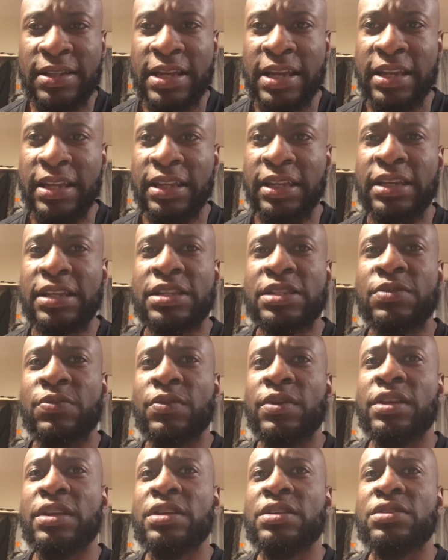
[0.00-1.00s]
than he is
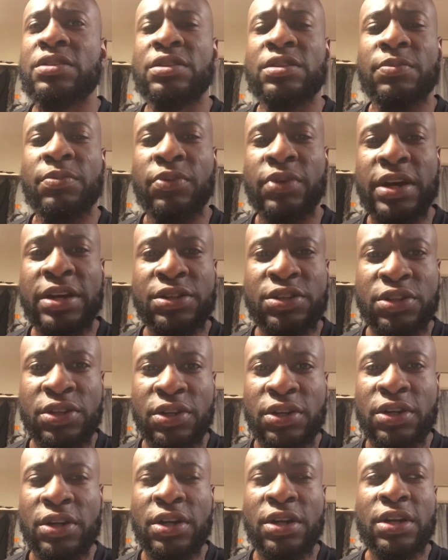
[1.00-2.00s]
when he's under pressure.